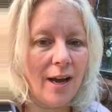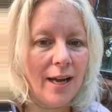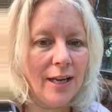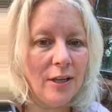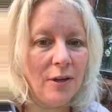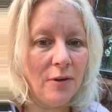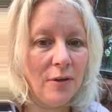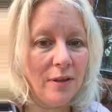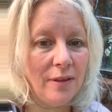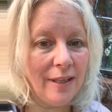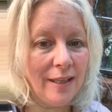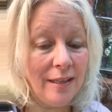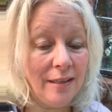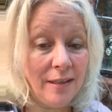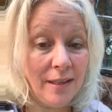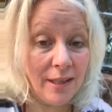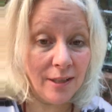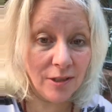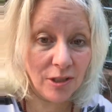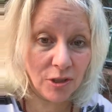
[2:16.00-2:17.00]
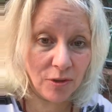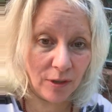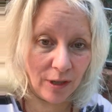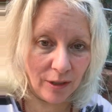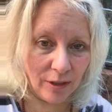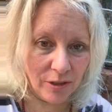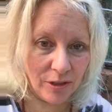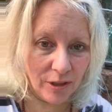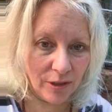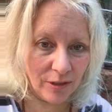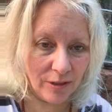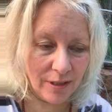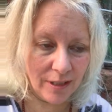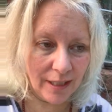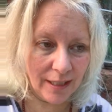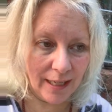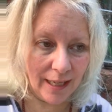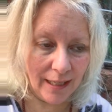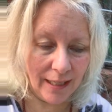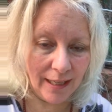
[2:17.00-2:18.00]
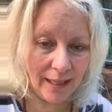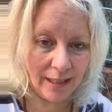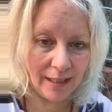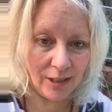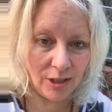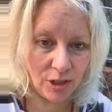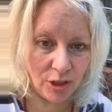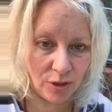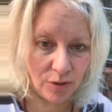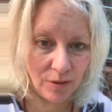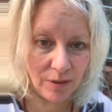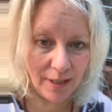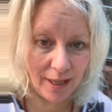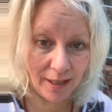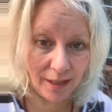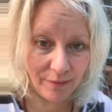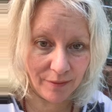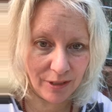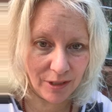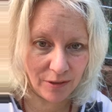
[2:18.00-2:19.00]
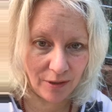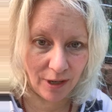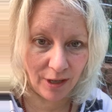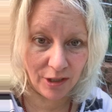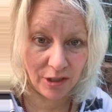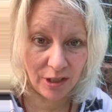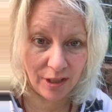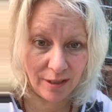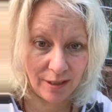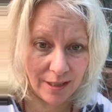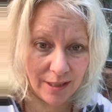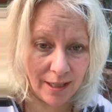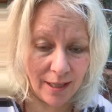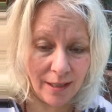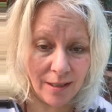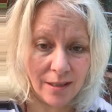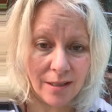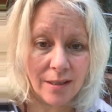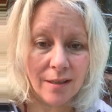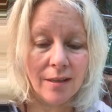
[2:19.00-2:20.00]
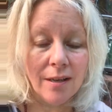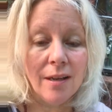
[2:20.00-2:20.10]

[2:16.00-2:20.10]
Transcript: go to the Indian astrologers to get any juice out of astrology these days.